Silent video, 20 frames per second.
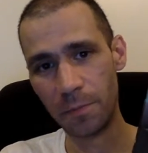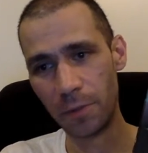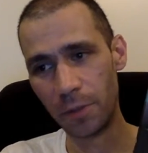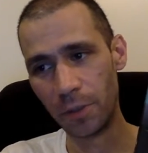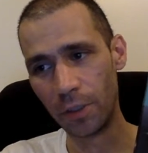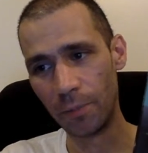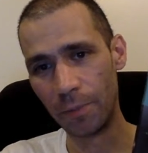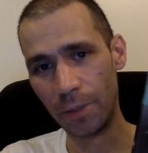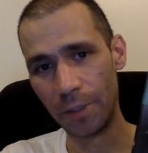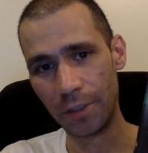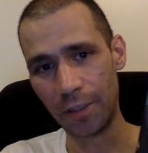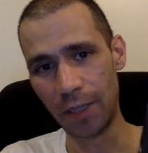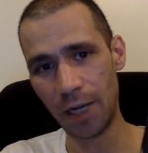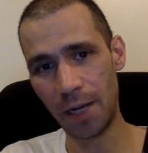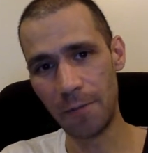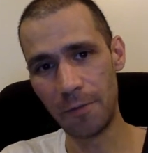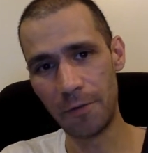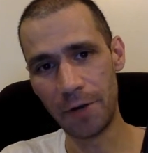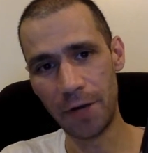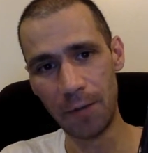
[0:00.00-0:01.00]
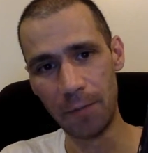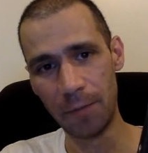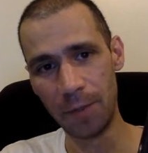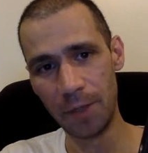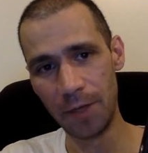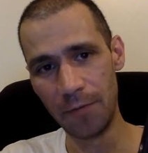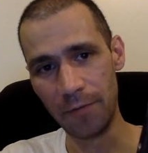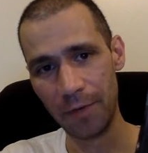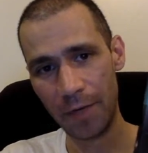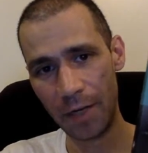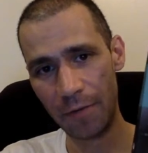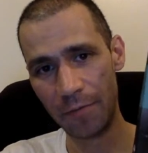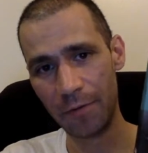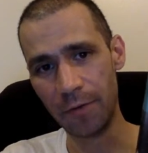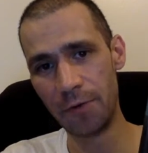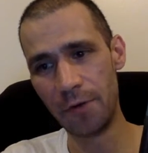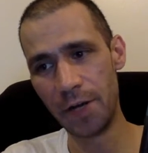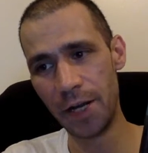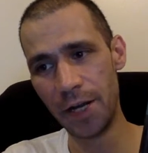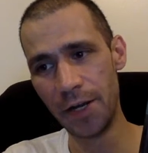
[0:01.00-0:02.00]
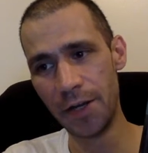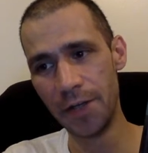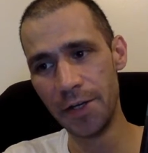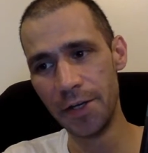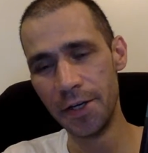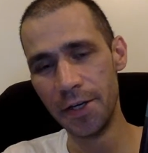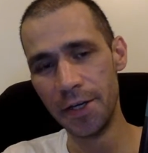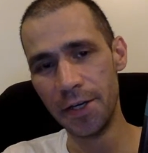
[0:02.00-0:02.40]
book about time travel I've ever read.